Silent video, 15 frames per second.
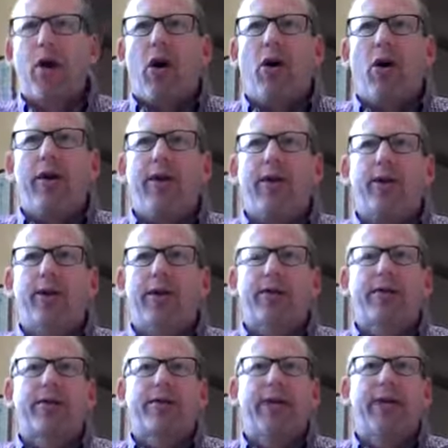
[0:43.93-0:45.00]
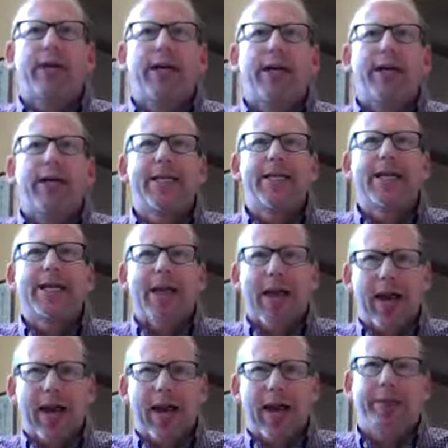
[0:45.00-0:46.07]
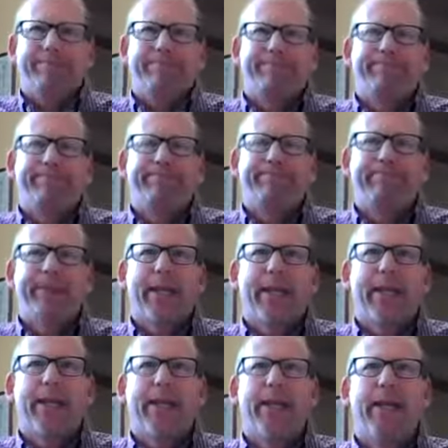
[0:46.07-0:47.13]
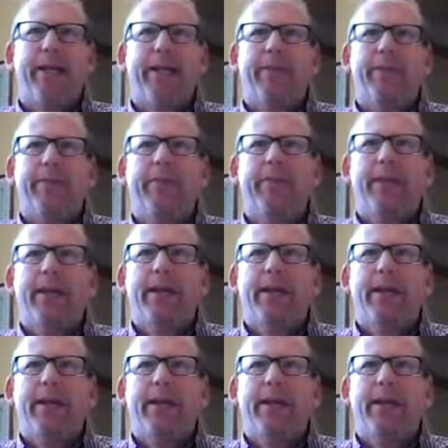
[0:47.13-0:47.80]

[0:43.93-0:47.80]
all in this together. Um,